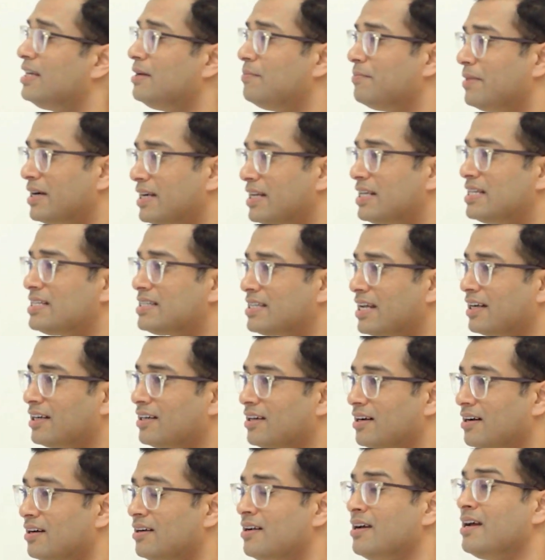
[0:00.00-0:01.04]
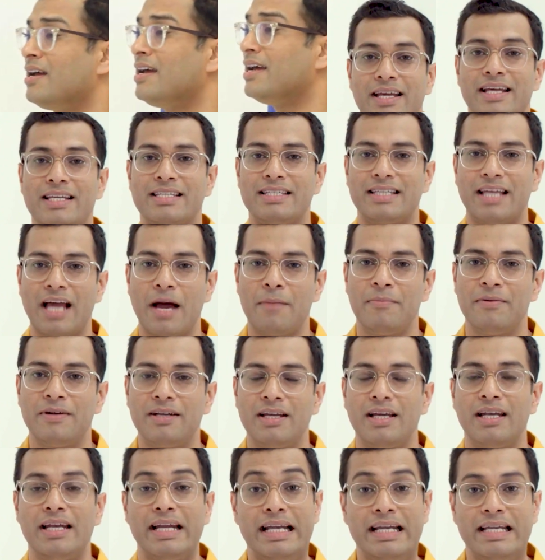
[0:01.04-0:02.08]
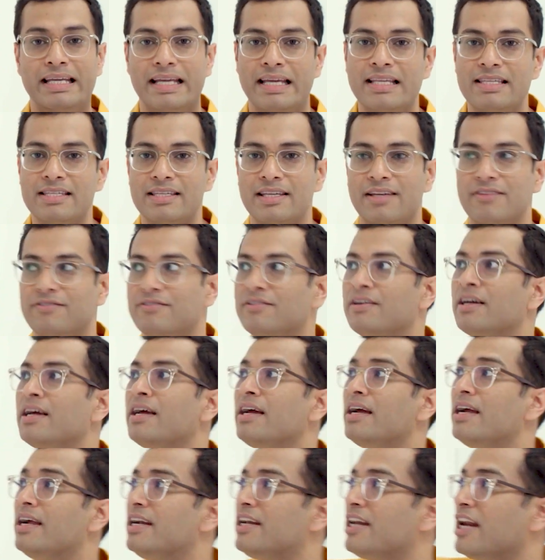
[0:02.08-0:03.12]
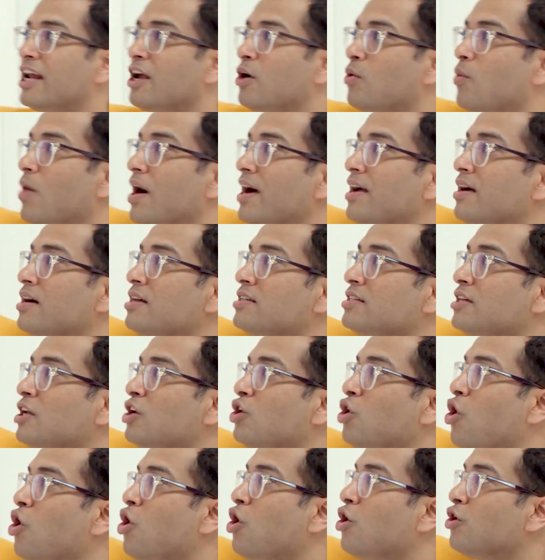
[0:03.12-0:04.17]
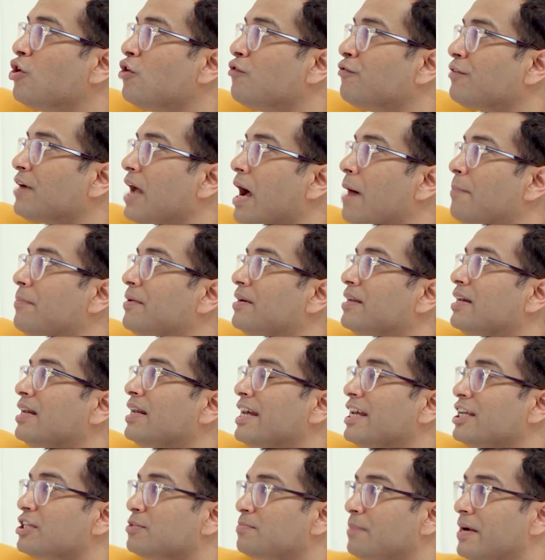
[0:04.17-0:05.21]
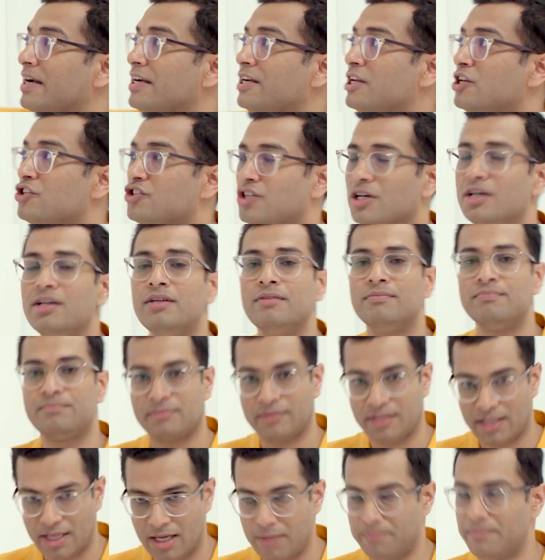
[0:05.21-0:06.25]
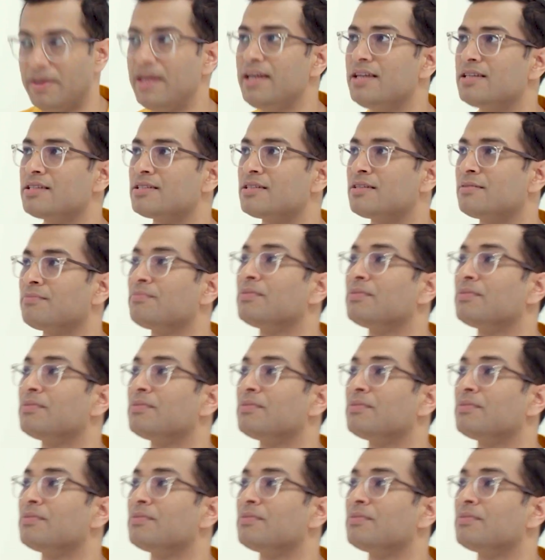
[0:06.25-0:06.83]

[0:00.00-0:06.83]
metal sector is capital intensive. It requires a lot of capital expenditure, capex.